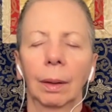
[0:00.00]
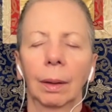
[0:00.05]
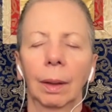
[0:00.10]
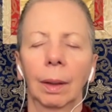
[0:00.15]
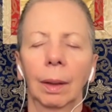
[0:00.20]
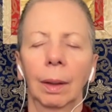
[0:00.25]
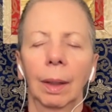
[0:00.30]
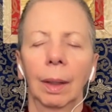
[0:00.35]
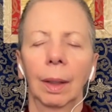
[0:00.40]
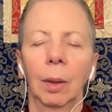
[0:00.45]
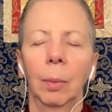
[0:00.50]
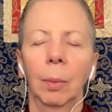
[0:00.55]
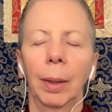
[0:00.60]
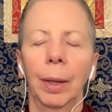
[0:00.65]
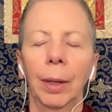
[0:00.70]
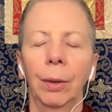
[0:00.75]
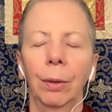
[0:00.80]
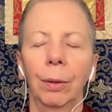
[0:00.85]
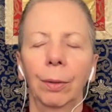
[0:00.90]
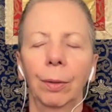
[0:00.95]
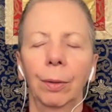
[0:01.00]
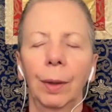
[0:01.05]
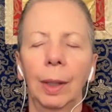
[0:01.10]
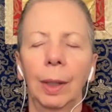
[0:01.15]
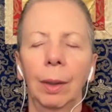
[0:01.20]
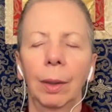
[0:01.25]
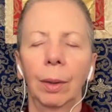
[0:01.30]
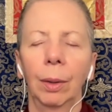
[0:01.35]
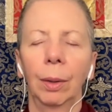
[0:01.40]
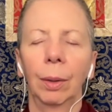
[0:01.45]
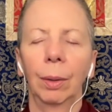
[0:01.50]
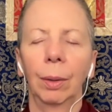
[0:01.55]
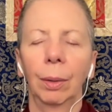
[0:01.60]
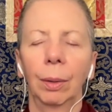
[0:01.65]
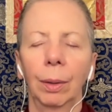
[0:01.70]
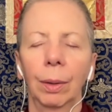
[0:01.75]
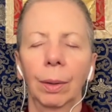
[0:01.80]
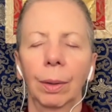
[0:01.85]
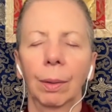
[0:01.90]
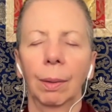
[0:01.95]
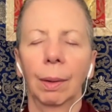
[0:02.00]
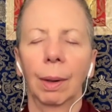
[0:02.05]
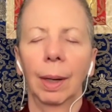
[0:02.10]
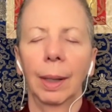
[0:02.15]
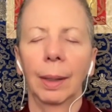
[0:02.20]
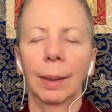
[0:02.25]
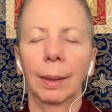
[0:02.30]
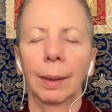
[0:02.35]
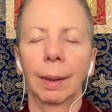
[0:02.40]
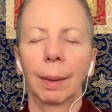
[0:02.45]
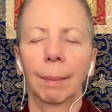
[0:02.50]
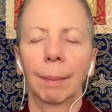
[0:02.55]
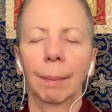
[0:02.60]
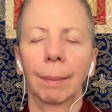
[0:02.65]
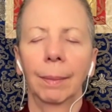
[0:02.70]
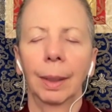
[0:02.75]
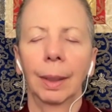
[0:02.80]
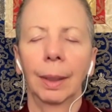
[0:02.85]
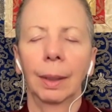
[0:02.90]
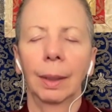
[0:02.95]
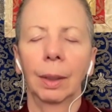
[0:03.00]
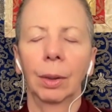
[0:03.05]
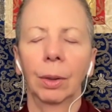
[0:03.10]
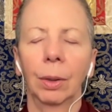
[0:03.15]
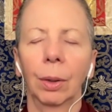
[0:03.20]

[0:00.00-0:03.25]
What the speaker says: And think about your feet too. Just relax them and the